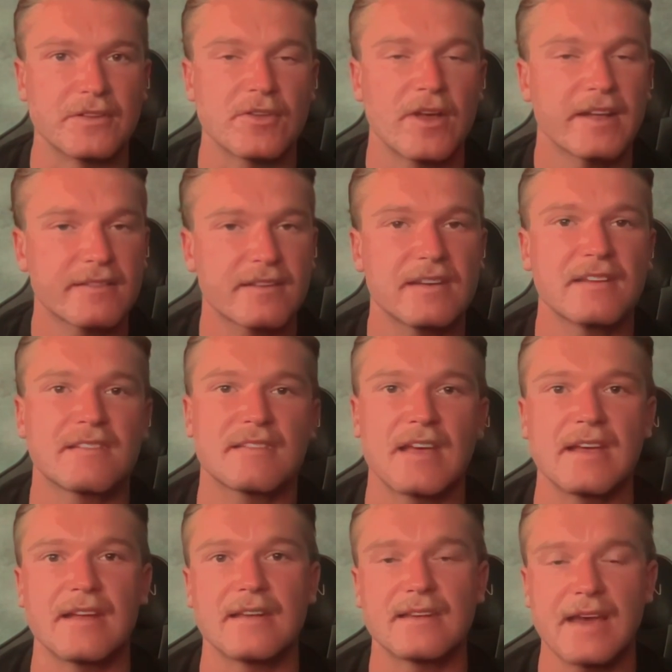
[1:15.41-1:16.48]
So that's going to
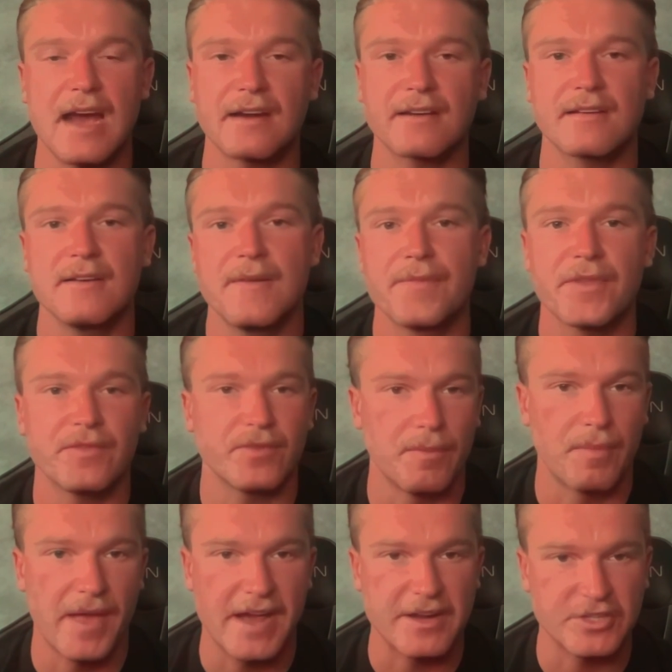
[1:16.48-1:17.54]
stay intact from
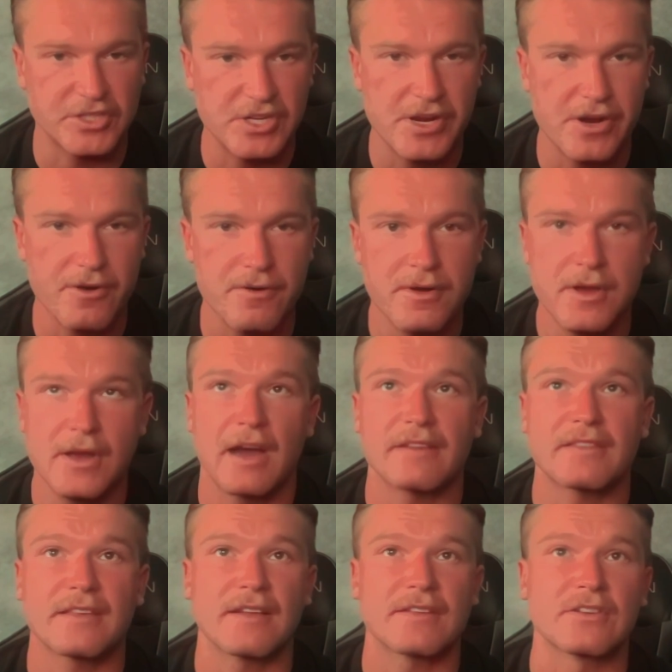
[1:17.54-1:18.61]
last year. I
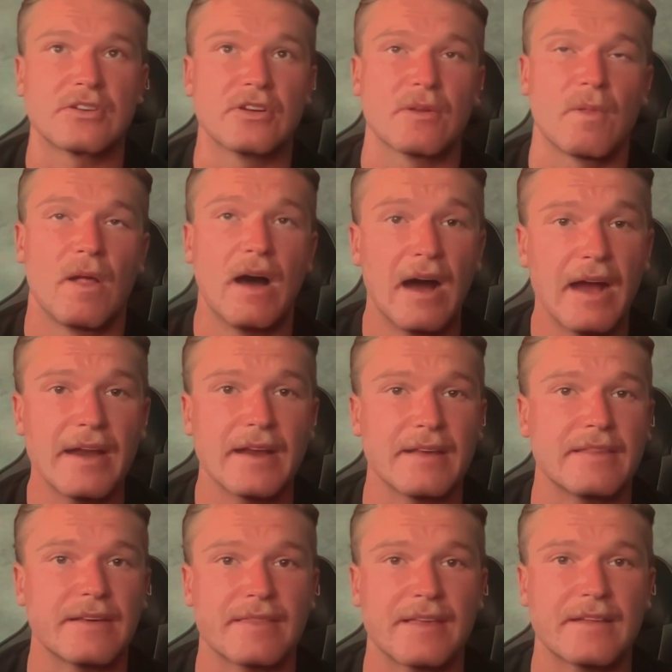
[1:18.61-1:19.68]
think that's a good line. I
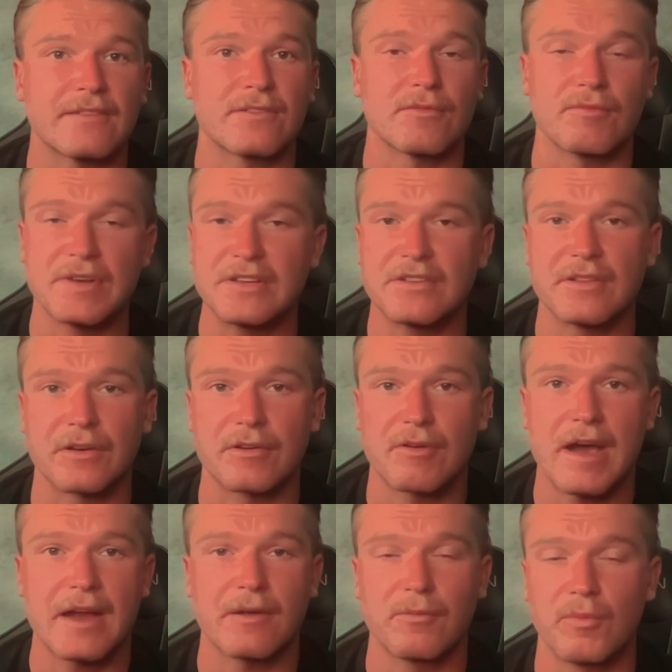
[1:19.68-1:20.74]
think that's the reason the
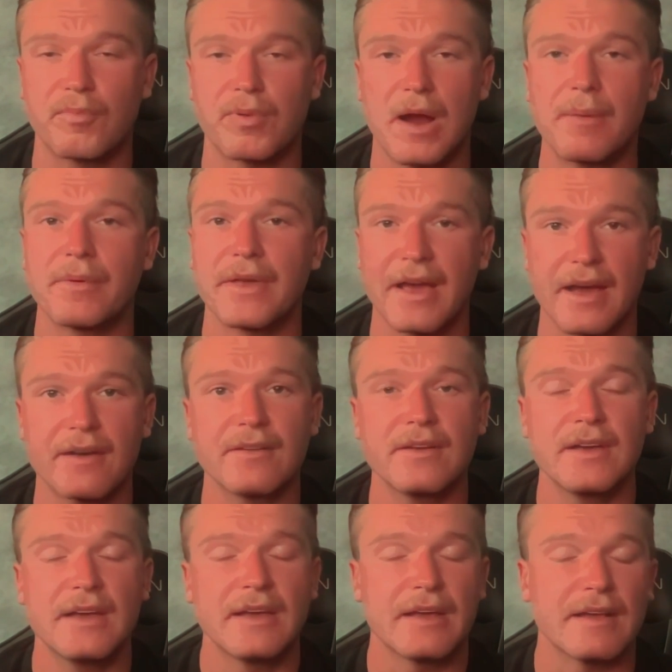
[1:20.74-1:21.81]
Kraken will probably head
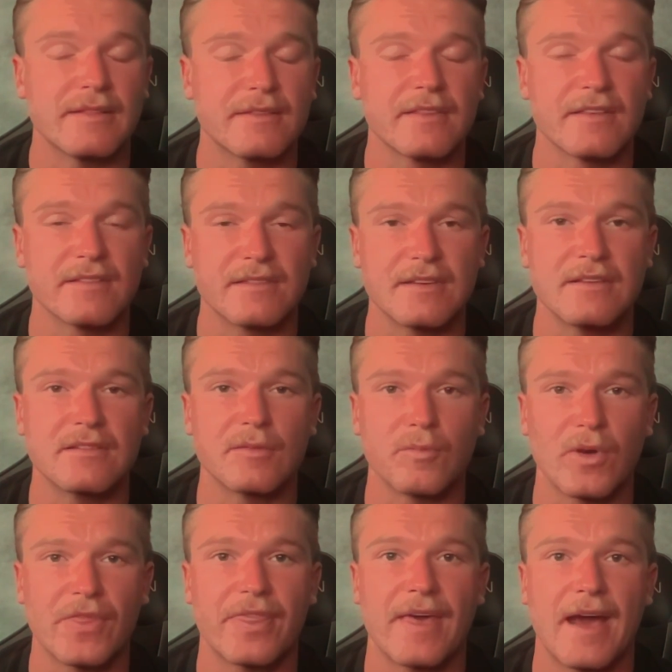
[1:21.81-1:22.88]
into the season
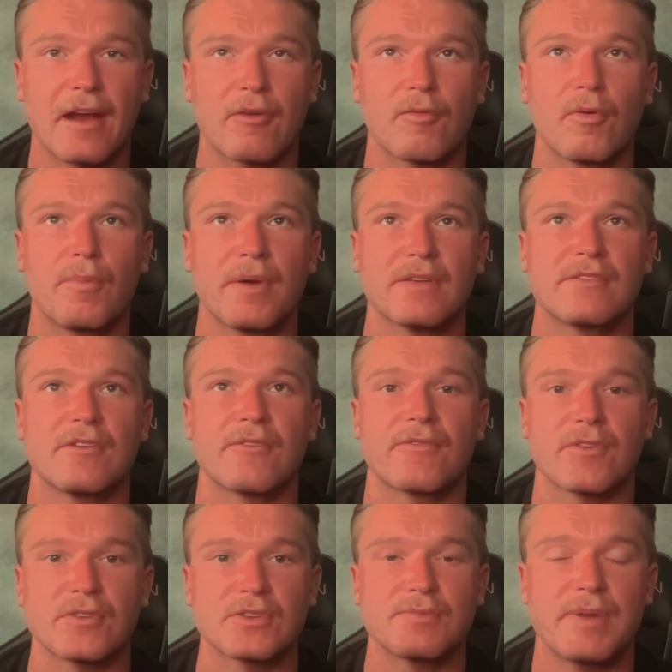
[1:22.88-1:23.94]
with that group as their
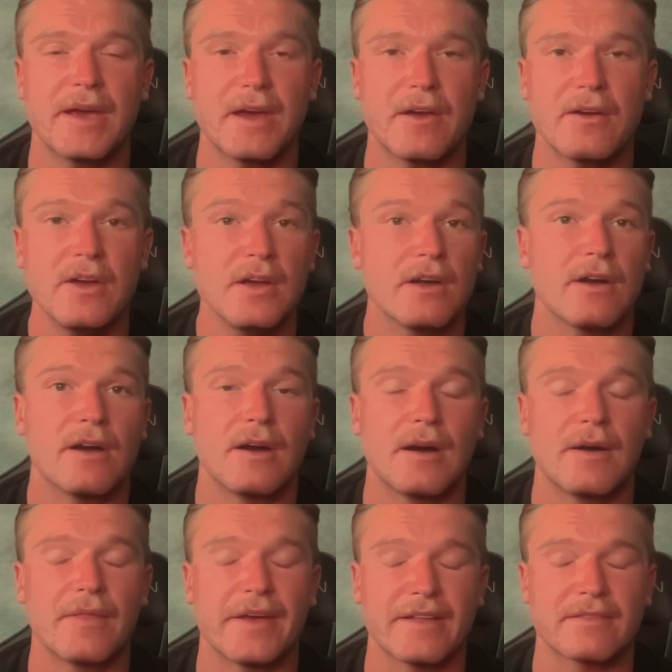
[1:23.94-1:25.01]
first pair.
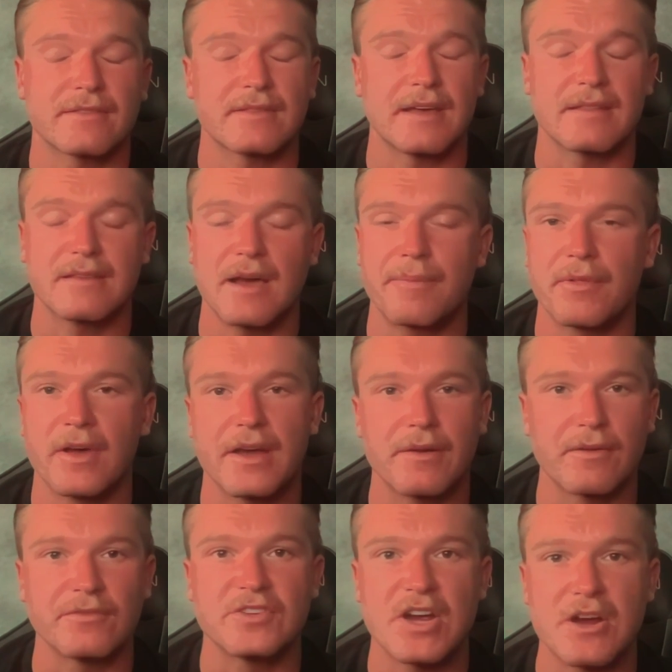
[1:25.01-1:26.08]
Uh, that that top line
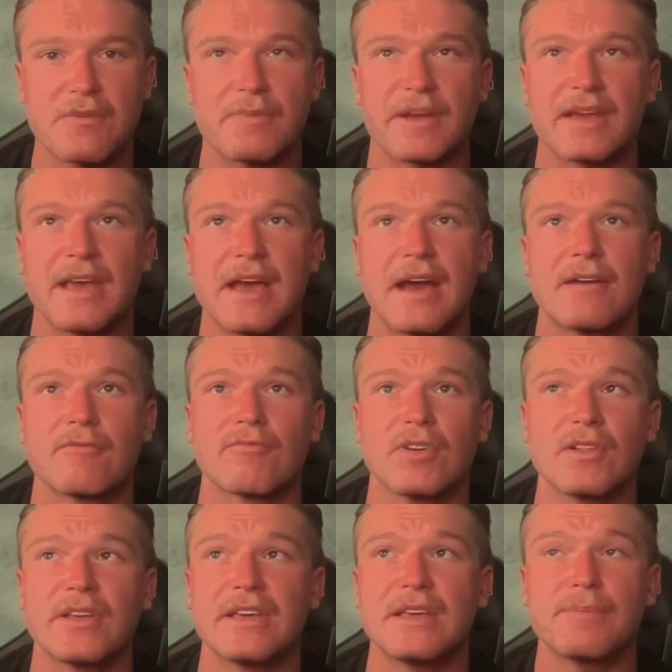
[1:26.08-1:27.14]
of Jared McCann
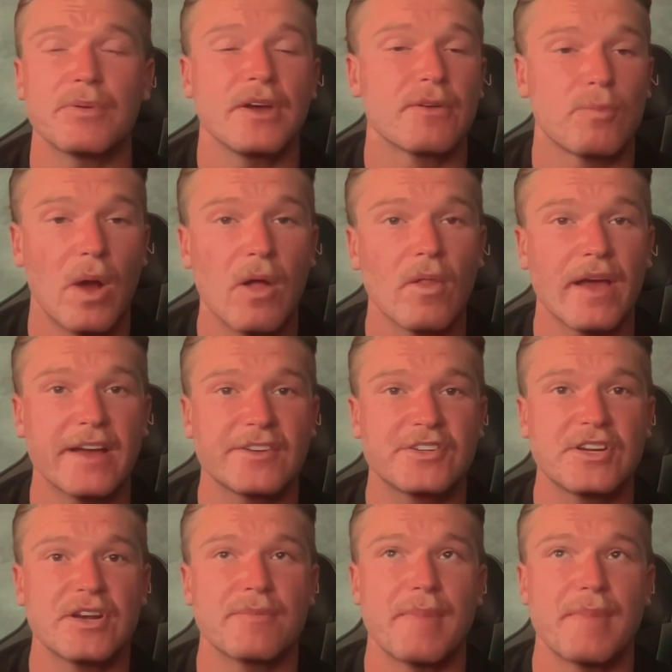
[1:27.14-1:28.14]
really he played well last year.